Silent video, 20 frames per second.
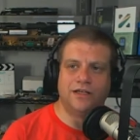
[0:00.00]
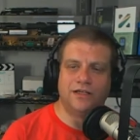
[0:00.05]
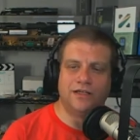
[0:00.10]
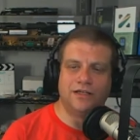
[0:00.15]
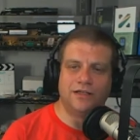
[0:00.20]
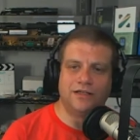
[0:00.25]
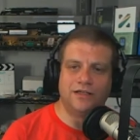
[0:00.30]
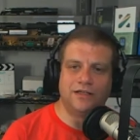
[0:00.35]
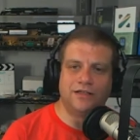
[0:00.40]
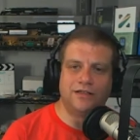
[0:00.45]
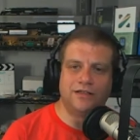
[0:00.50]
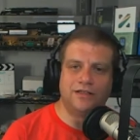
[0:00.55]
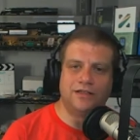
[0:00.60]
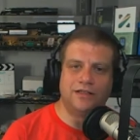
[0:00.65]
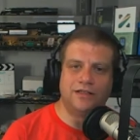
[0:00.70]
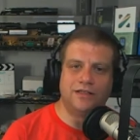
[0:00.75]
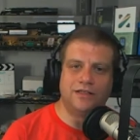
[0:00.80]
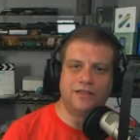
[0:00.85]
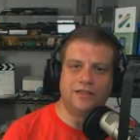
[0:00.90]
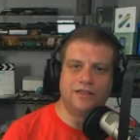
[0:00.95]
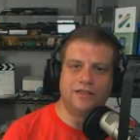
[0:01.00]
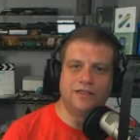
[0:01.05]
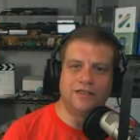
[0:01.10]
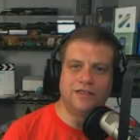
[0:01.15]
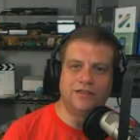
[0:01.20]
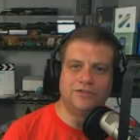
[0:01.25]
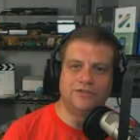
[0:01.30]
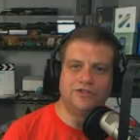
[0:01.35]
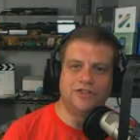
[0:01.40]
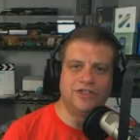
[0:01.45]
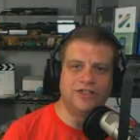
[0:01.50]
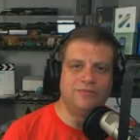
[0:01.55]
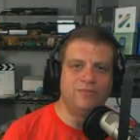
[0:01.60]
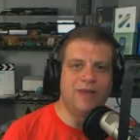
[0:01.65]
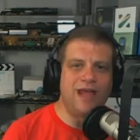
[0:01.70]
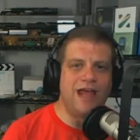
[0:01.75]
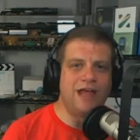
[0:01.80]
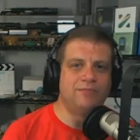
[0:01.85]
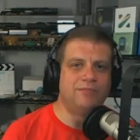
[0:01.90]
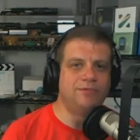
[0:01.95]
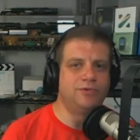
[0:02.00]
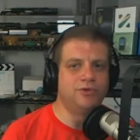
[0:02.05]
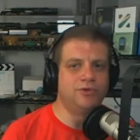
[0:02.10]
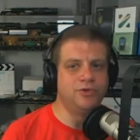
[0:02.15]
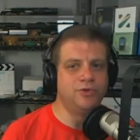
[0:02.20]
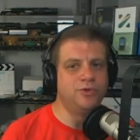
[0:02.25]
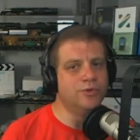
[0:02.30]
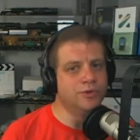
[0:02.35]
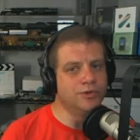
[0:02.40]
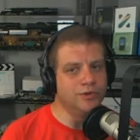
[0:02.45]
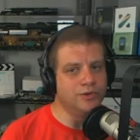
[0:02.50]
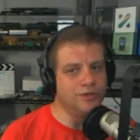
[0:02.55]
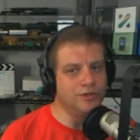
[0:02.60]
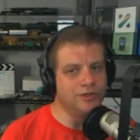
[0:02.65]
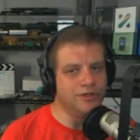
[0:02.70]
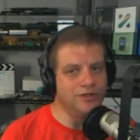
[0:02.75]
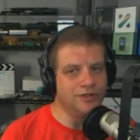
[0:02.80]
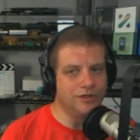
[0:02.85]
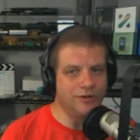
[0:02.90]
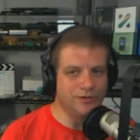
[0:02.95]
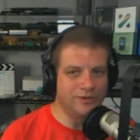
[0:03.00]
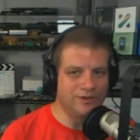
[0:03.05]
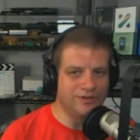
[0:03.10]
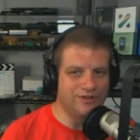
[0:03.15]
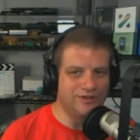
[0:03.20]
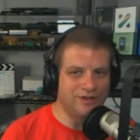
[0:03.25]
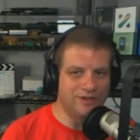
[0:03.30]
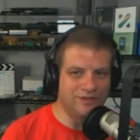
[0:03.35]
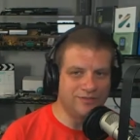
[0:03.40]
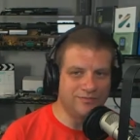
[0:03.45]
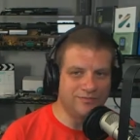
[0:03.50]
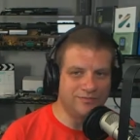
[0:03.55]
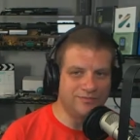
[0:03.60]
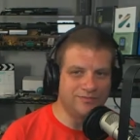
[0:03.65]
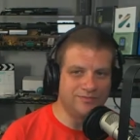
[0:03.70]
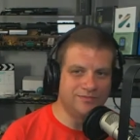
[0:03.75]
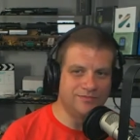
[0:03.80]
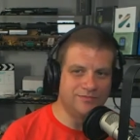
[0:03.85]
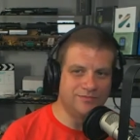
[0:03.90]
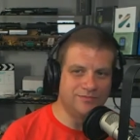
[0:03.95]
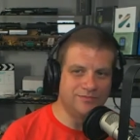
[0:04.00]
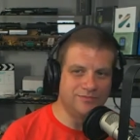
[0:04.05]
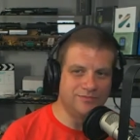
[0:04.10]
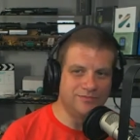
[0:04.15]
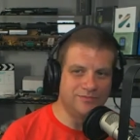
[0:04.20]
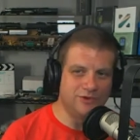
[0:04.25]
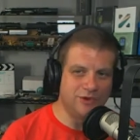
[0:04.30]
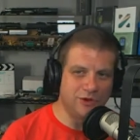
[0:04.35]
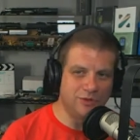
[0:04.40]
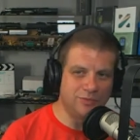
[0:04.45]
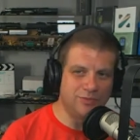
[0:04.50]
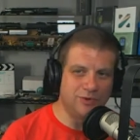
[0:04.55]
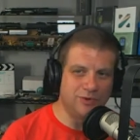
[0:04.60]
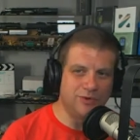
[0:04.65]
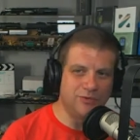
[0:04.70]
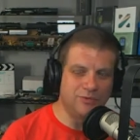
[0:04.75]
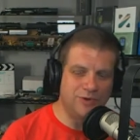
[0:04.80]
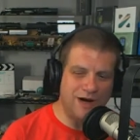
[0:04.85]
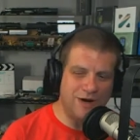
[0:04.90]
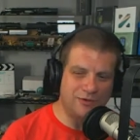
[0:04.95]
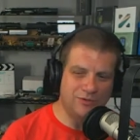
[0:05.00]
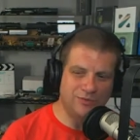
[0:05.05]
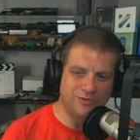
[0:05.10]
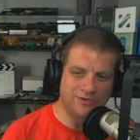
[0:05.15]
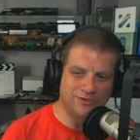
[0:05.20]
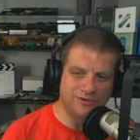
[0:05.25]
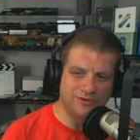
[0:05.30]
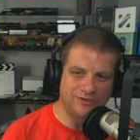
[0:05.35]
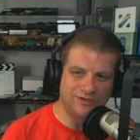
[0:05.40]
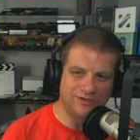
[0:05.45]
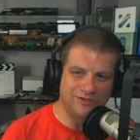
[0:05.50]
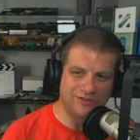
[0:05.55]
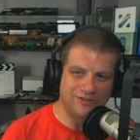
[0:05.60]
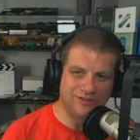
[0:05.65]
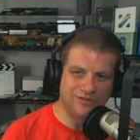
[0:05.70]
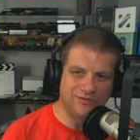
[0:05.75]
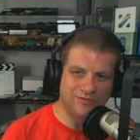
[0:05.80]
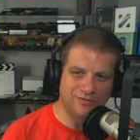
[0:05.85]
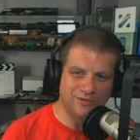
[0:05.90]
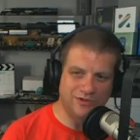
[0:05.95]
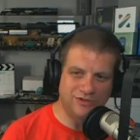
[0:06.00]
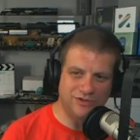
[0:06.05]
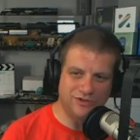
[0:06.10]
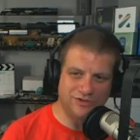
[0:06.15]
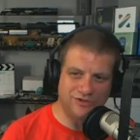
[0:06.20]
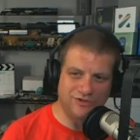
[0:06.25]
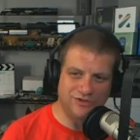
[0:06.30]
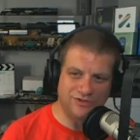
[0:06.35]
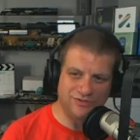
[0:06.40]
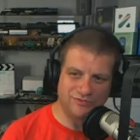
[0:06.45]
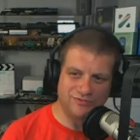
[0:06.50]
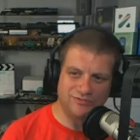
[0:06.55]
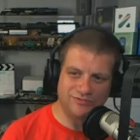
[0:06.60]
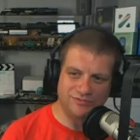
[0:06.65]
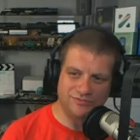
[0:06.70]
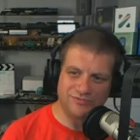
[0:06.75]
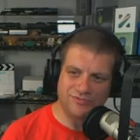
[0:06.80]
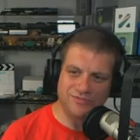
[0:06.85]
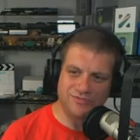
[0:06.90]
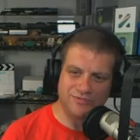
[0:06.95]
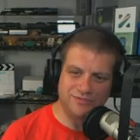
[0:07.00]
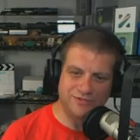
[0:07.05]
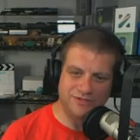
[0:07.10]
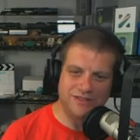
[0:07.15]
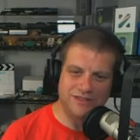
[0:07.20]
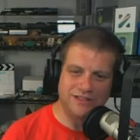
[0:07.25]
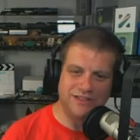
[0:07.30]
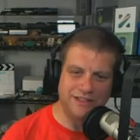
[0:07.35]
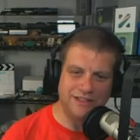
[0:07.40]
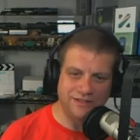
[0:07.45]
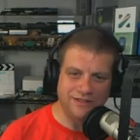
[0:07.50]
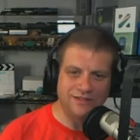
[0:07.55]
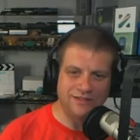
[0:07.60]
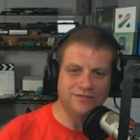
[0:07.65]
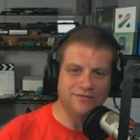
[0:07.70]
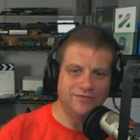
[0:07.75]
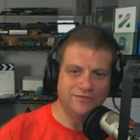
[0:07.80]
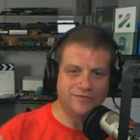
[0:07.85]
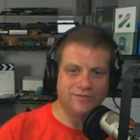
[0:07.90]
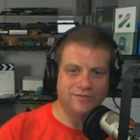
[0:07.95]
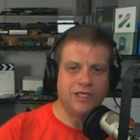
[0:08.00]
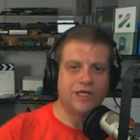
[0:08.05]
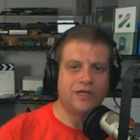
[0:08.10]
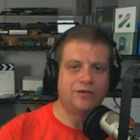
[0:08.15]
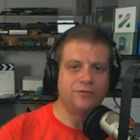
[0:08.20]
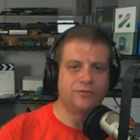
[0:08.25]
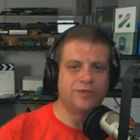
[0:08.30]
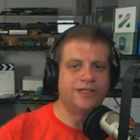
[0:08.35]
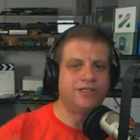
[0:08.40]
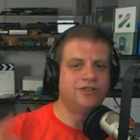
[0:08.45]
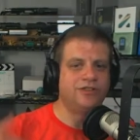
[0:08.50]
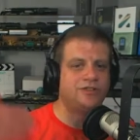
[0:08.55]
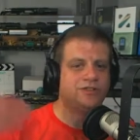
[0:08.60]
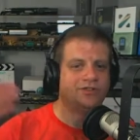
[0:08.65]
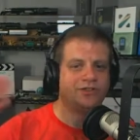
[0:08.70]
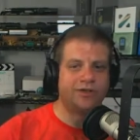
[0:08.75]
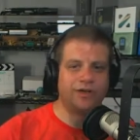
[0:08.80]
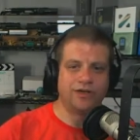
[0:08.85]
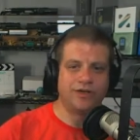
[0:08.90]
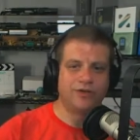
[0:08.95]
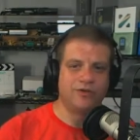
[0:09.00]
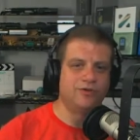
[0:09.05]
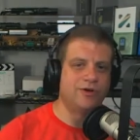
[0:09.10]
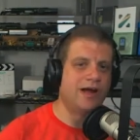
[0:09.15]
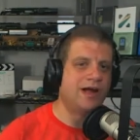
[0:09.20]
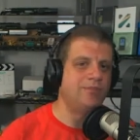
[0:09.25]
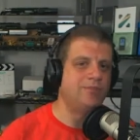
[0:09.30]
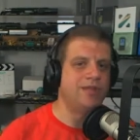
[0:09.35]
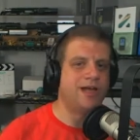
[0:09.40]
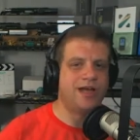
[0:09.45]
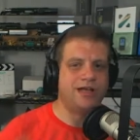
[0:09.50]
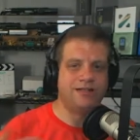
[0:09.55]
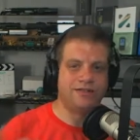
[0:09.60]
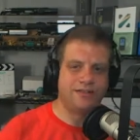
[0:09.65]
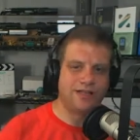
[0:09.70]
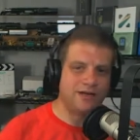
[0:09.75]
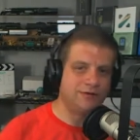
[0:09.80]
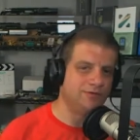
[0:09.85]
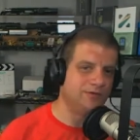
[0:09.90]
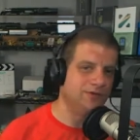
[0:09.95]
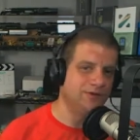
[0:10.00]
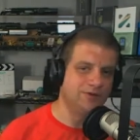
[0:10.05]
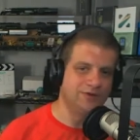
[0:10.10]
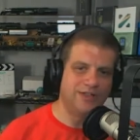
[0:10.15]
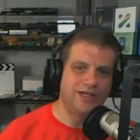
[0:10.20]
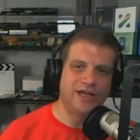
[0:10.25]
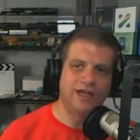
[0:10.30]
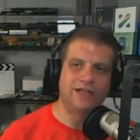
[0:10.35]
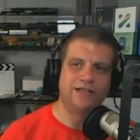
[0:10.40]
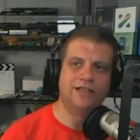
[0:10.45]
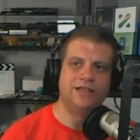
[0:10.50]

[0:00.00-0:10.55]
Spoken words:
GMap tool OSM Topo Routable, which is in regions, so I could grab that, download that,